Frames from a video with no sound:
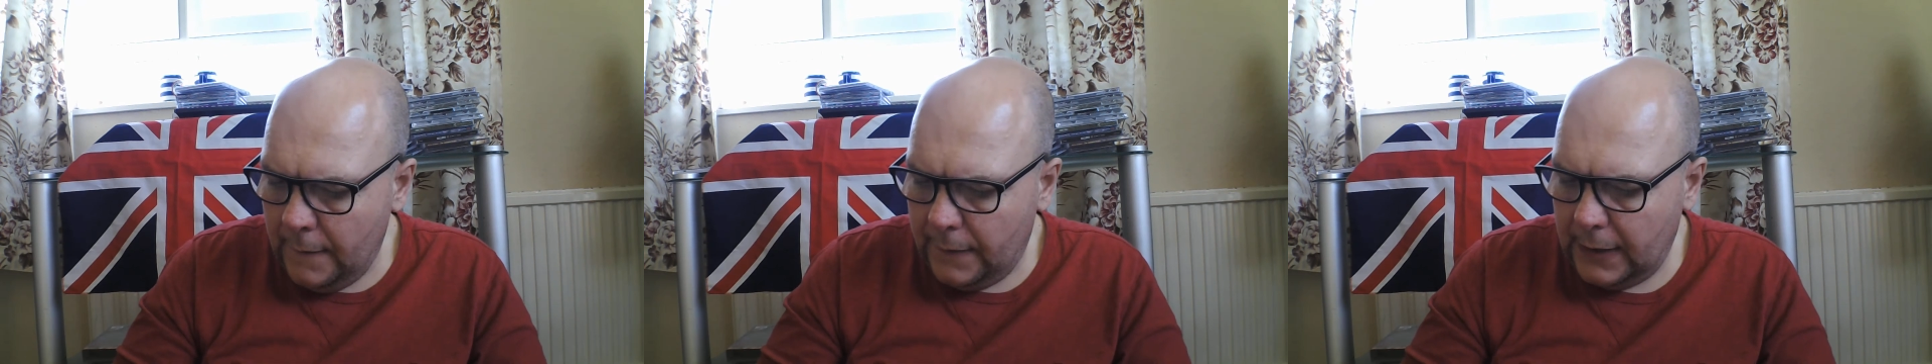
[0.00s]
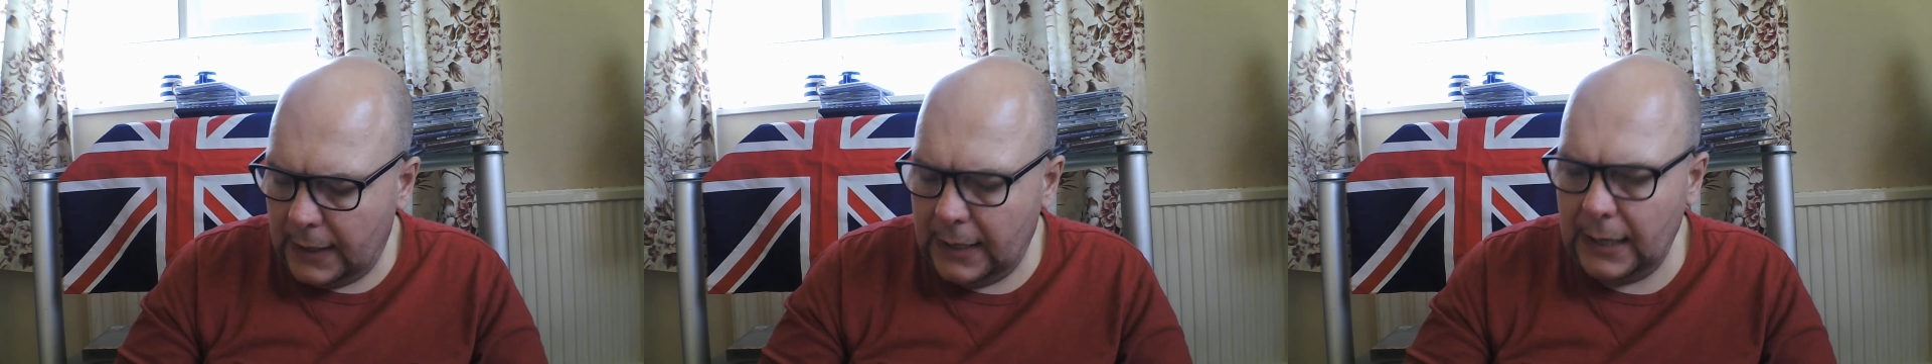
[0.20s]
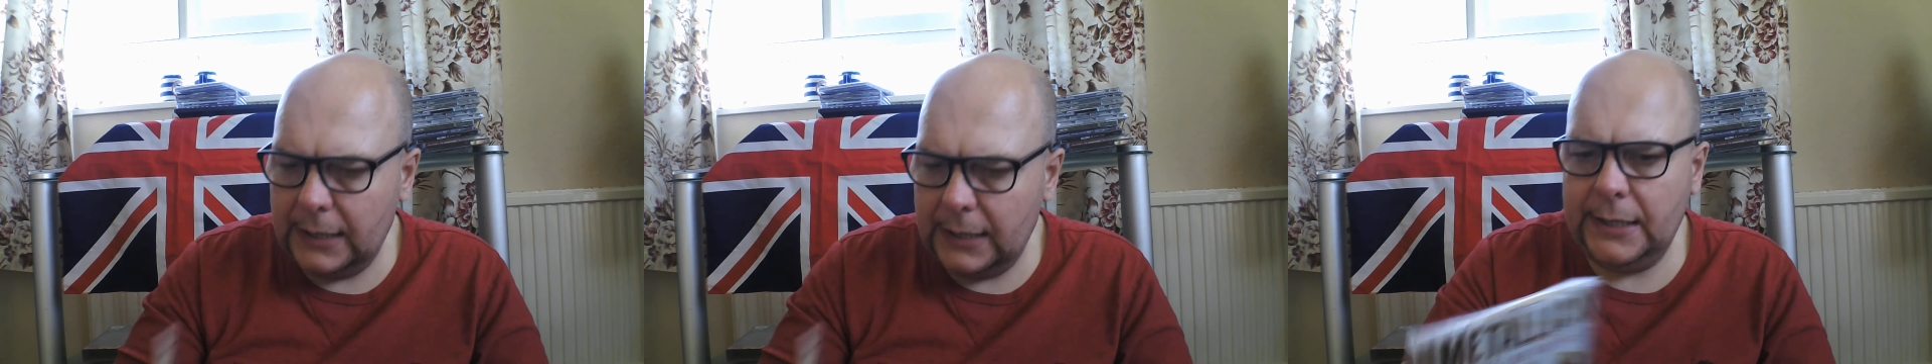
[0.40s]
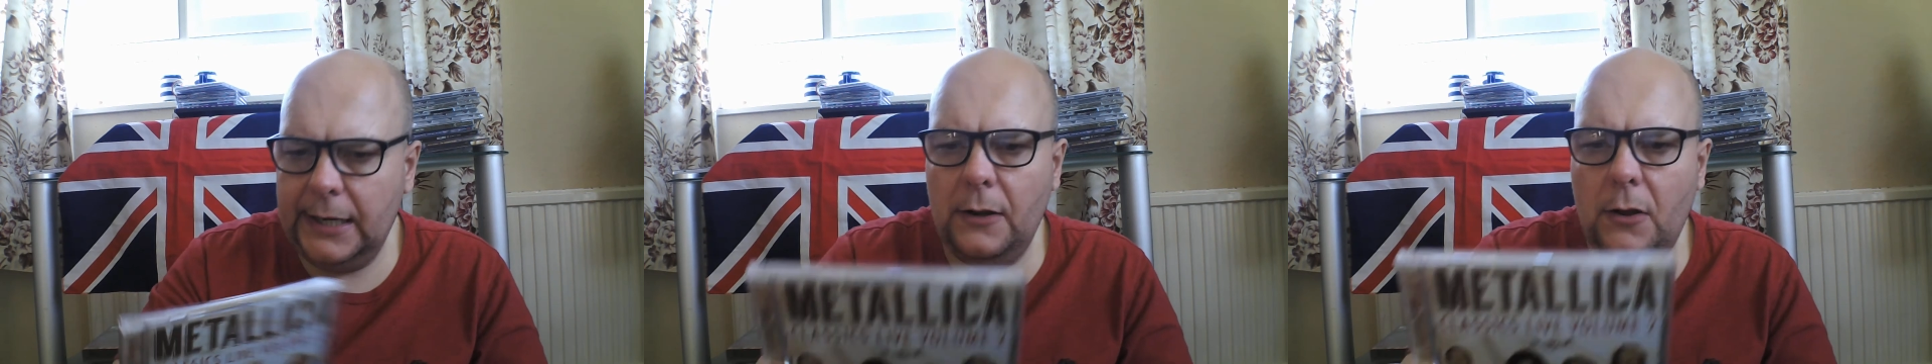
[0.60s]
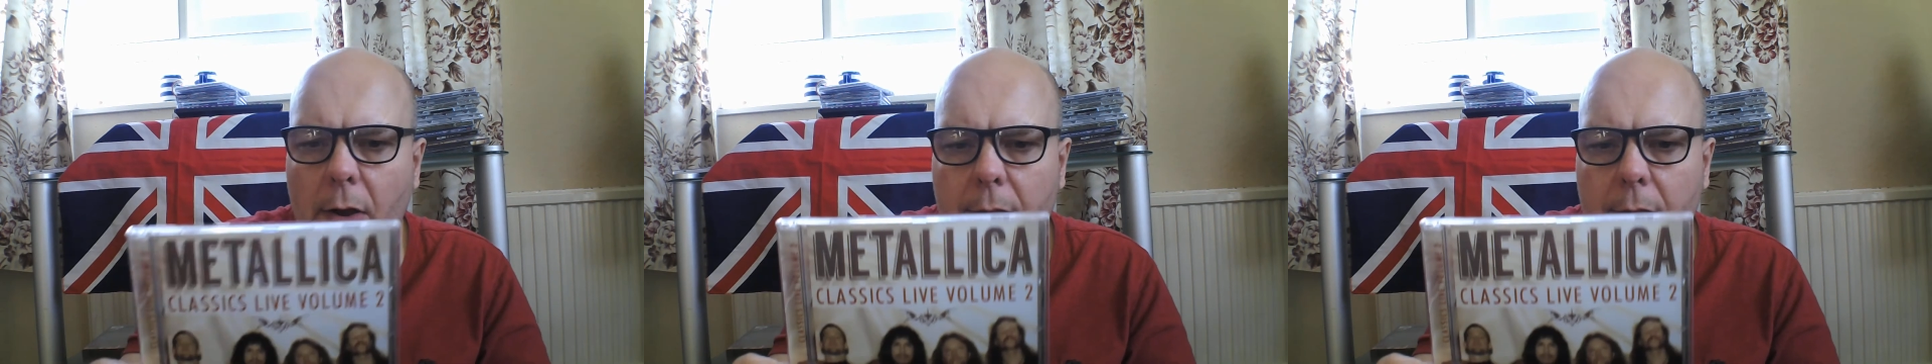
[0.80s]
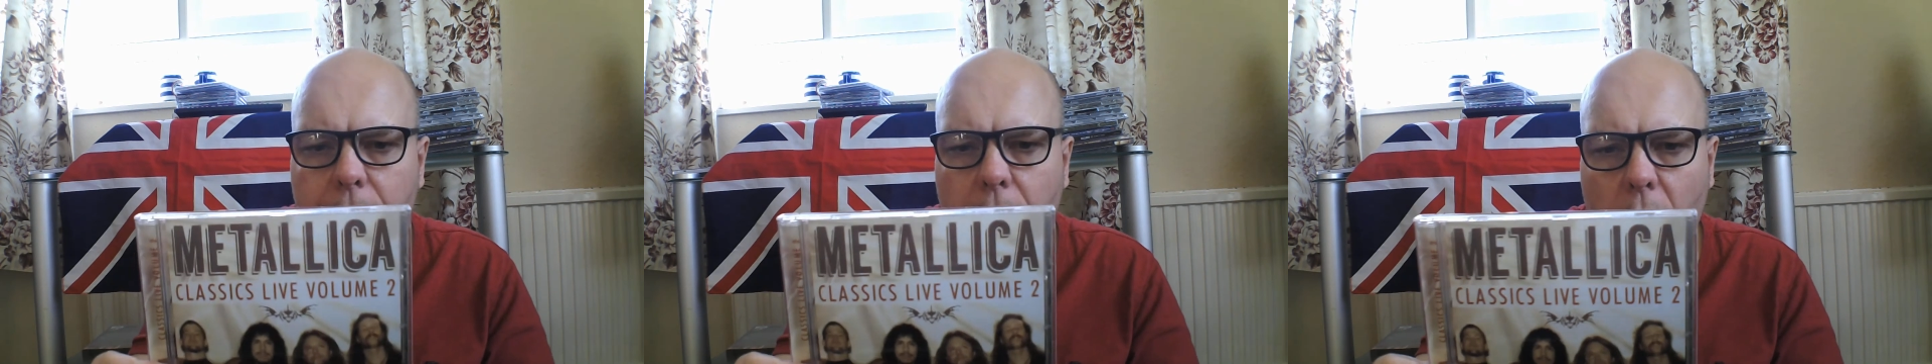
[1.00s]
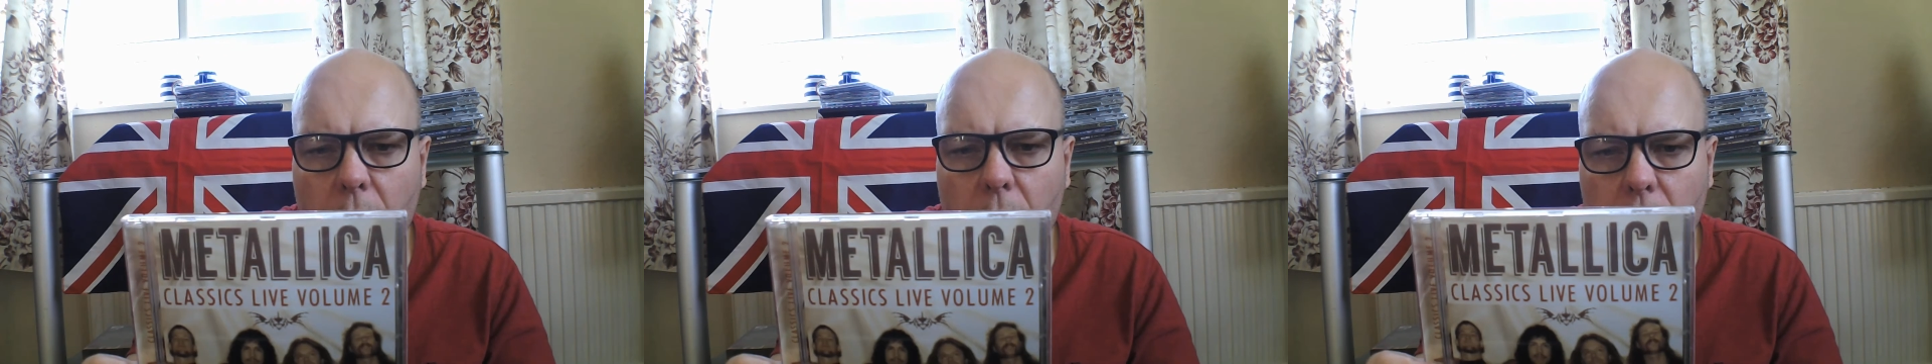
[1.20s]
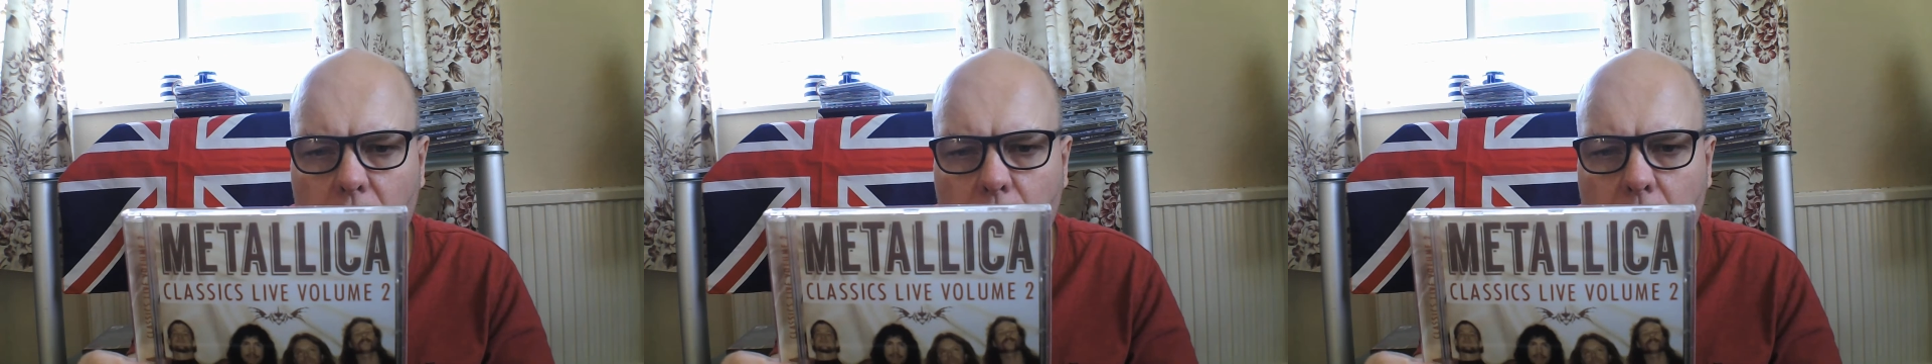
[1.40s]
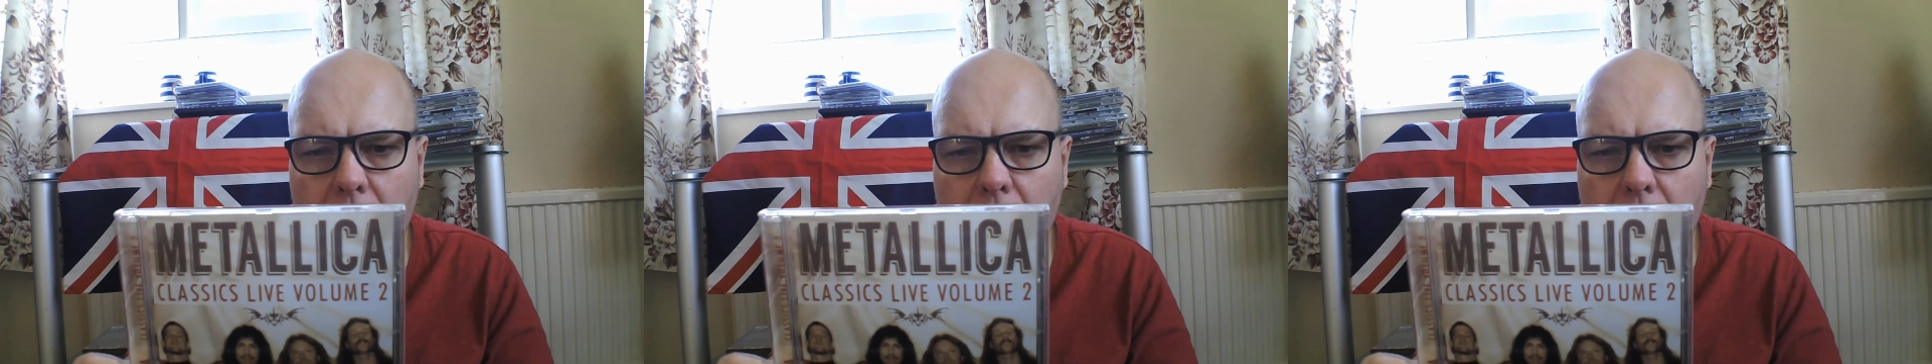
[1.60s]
The Classic Live Volume,